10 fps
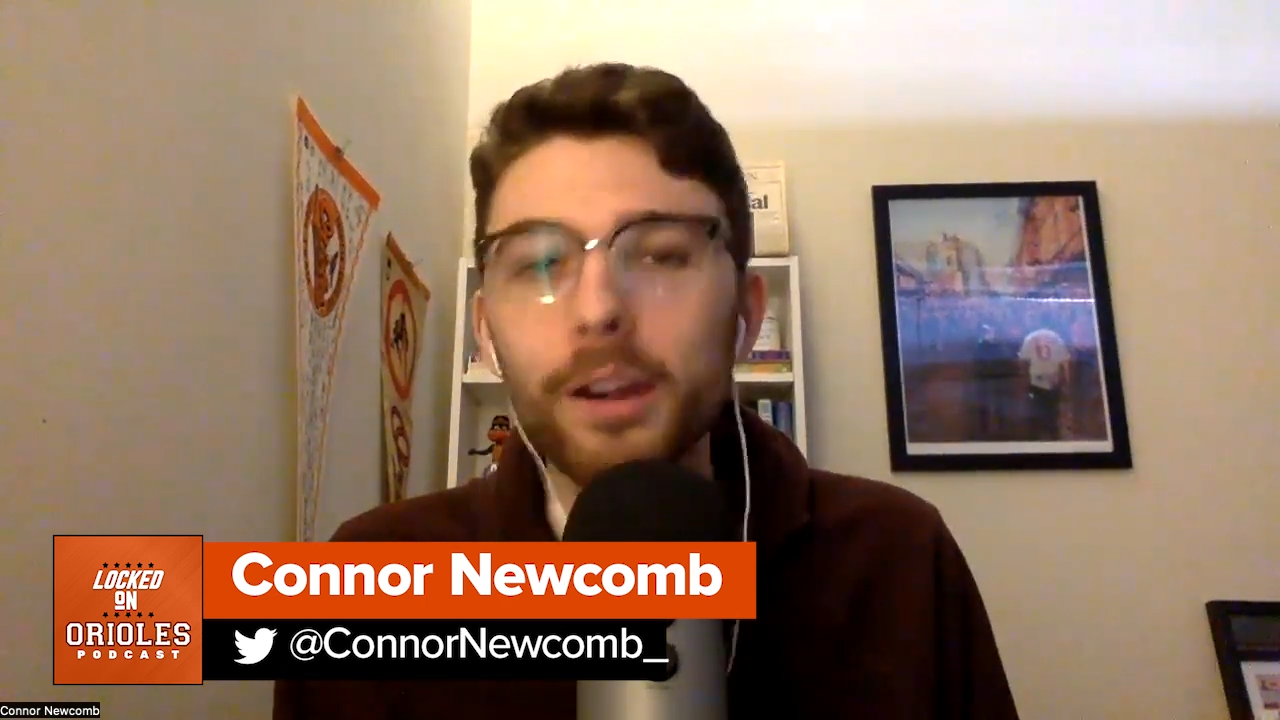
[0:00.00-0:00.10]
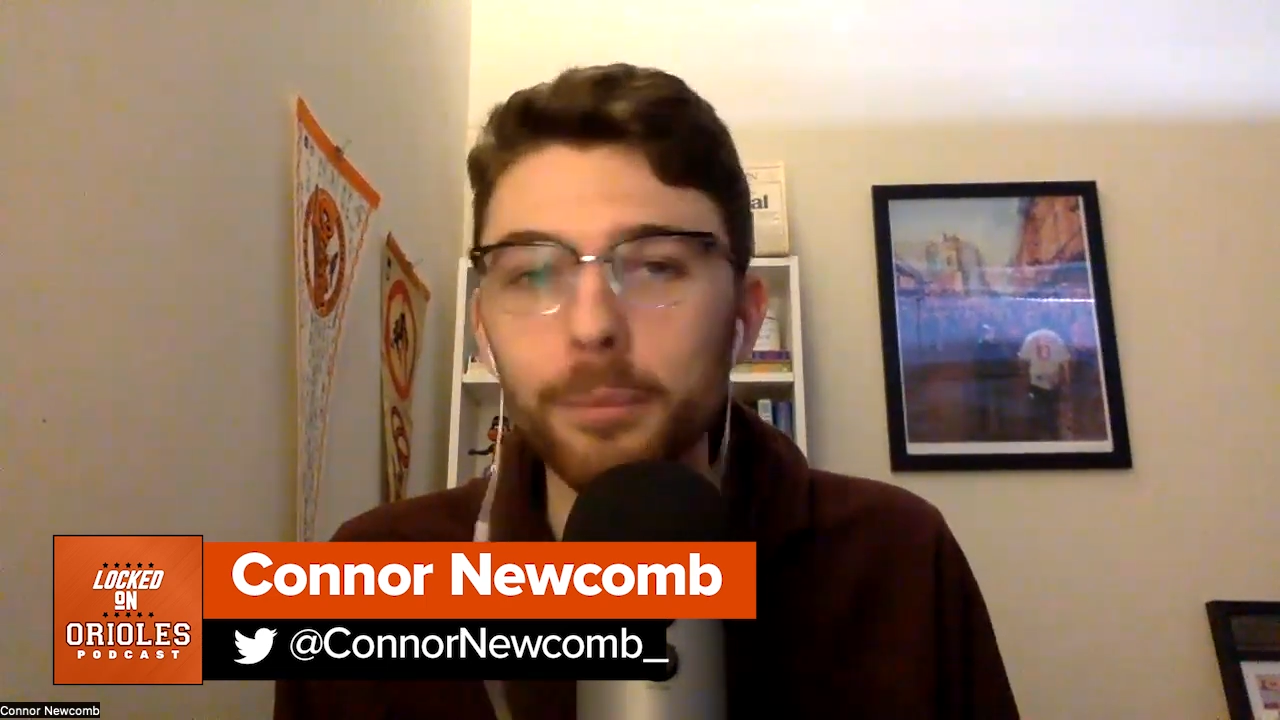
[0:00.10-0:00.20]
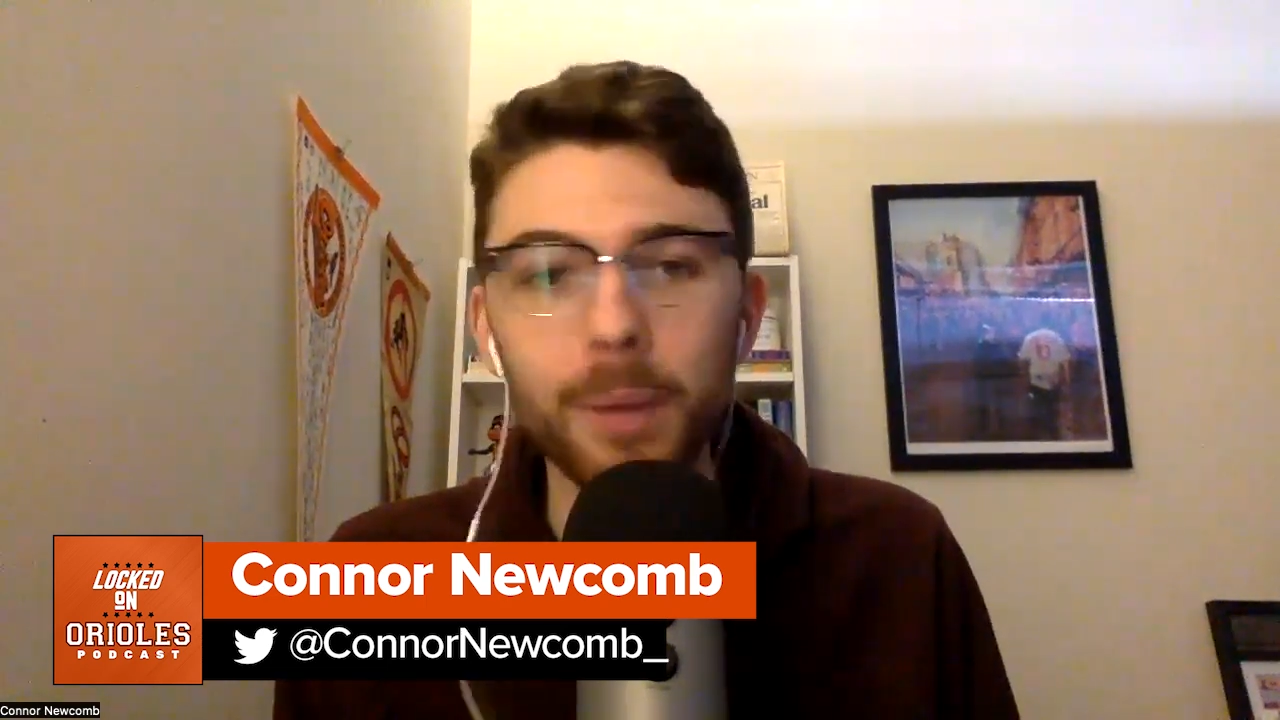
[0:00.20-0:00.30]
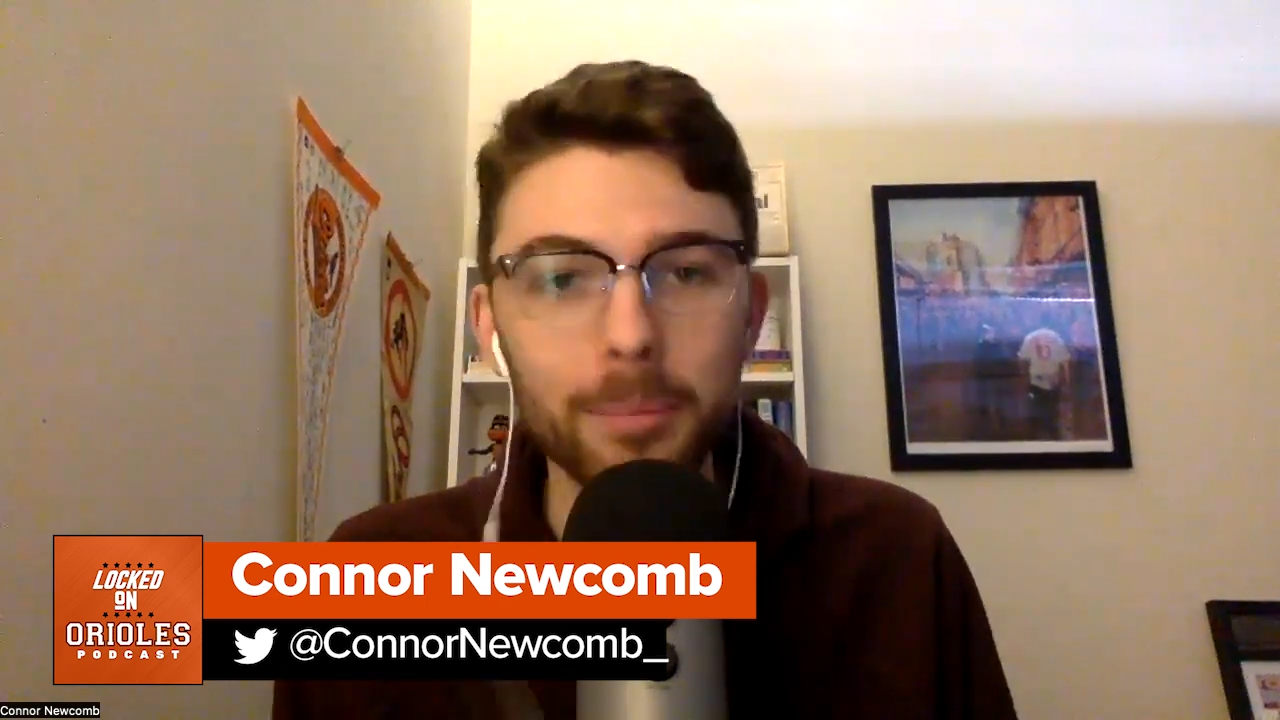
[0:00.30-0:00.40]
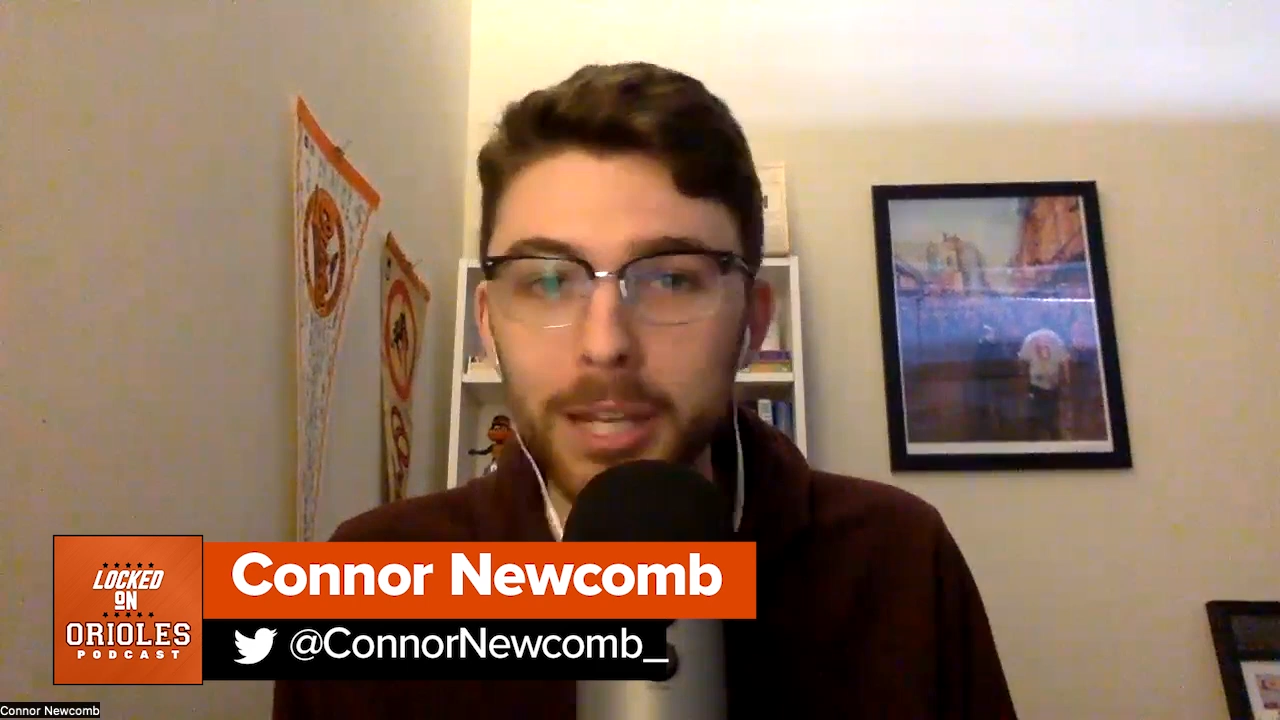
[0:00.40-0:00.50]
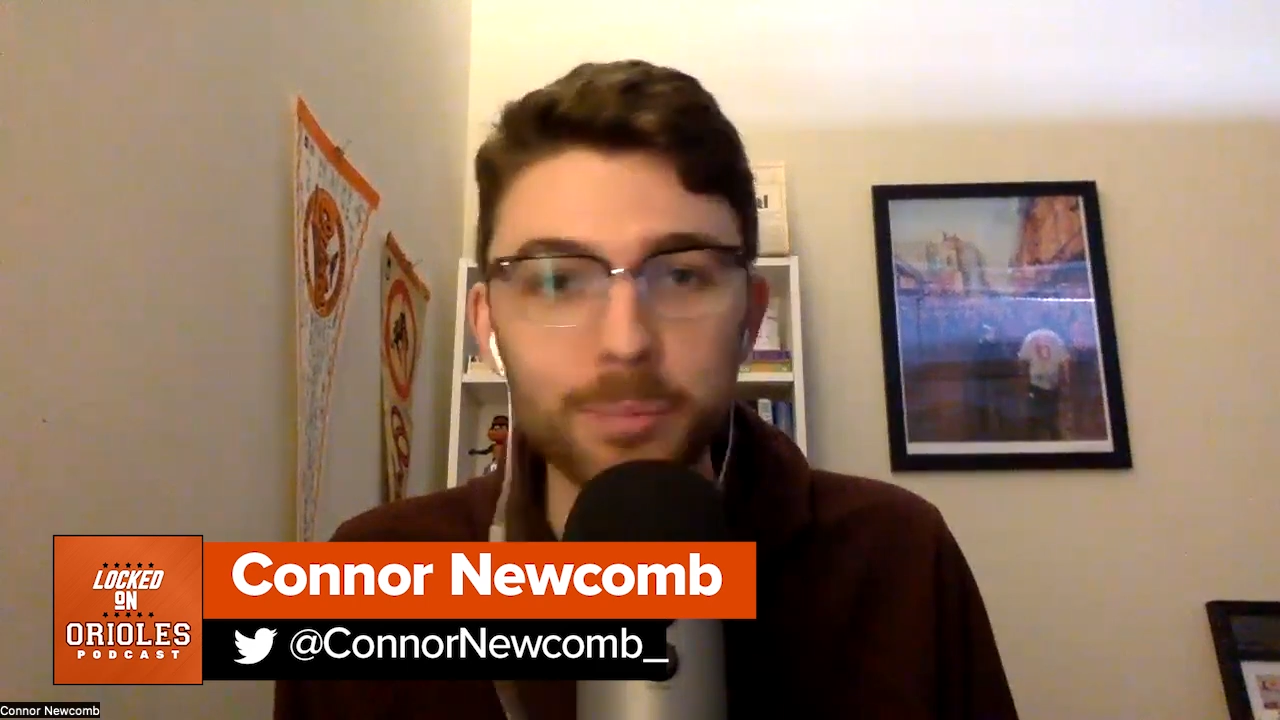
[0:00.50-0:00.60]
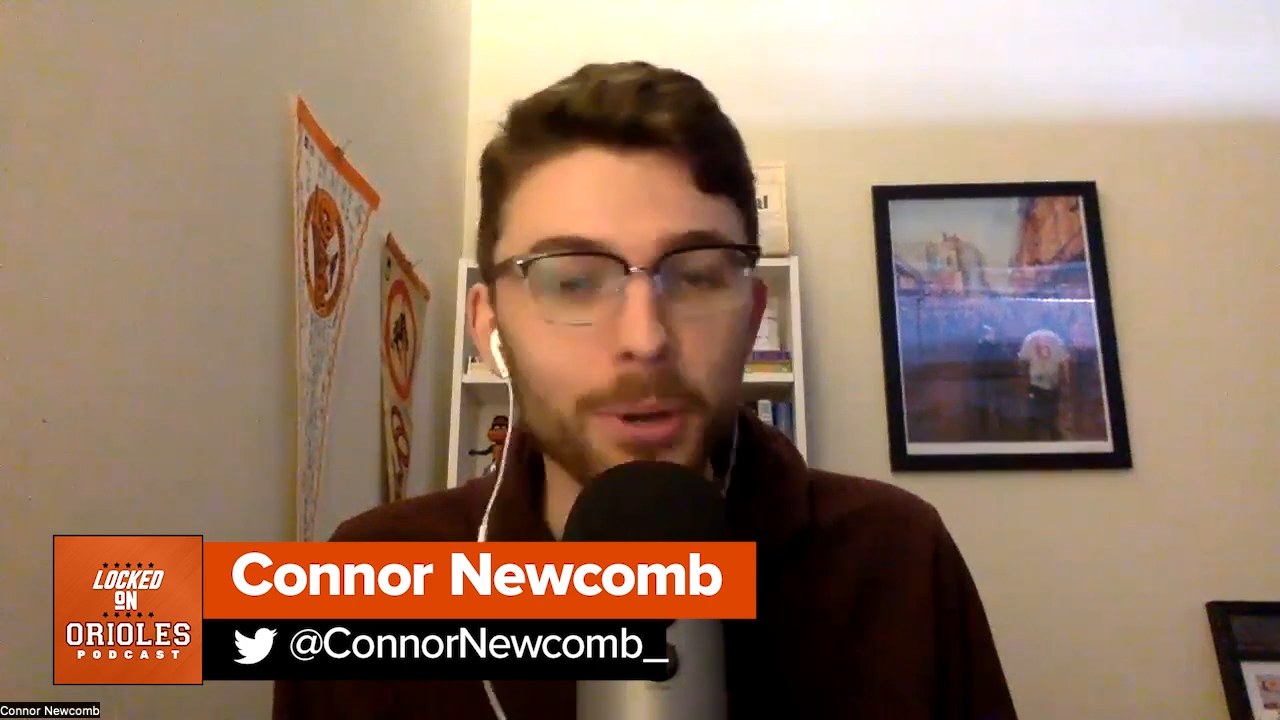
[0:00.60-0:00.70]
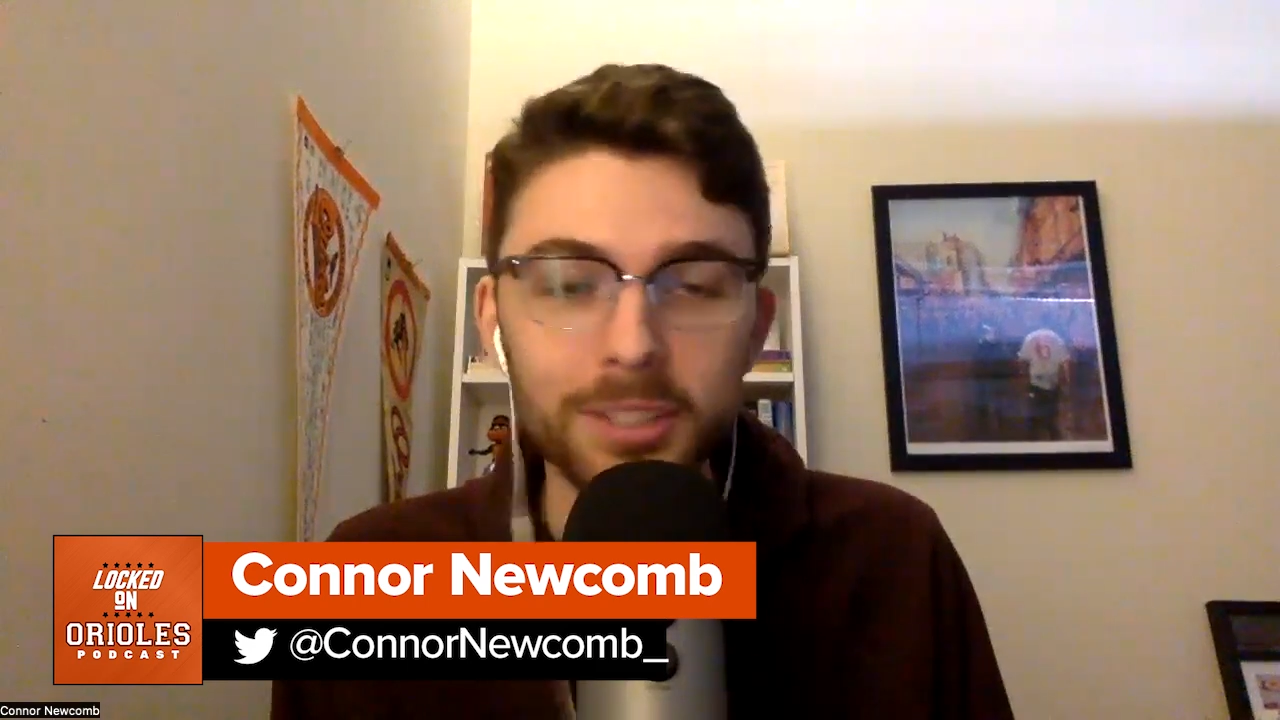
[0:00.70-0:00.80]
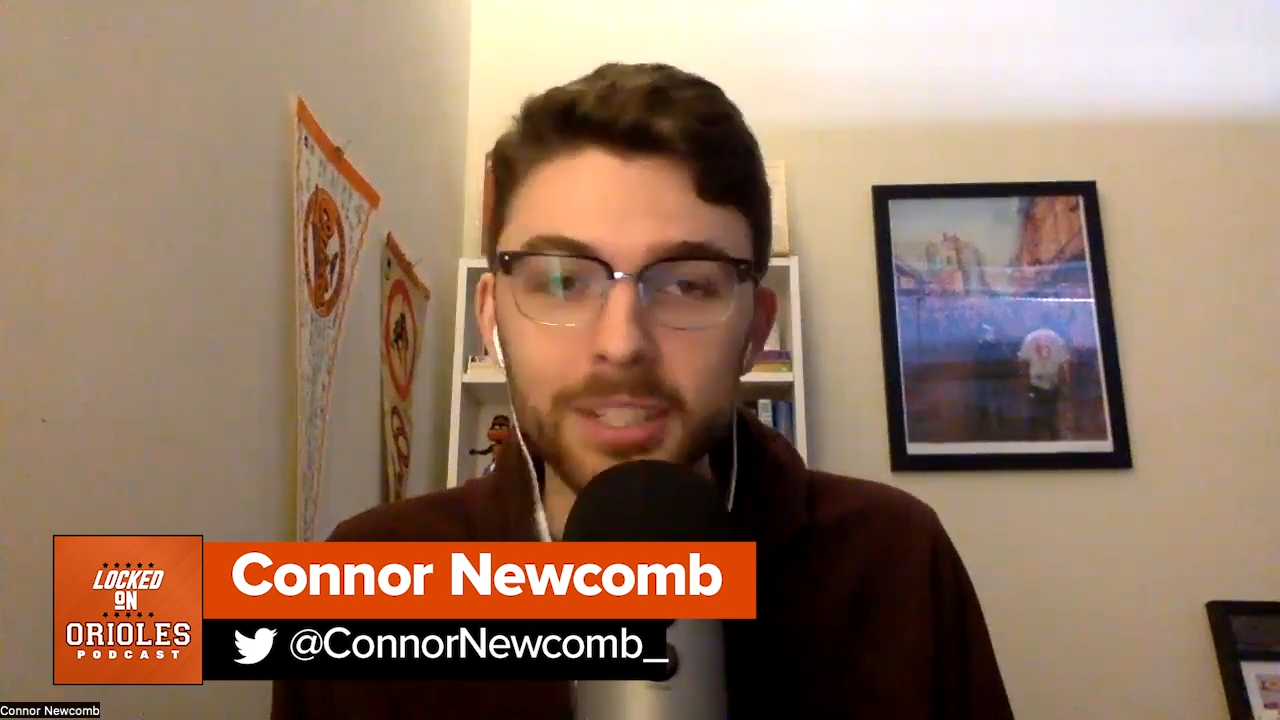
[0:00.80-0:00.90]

from my baseball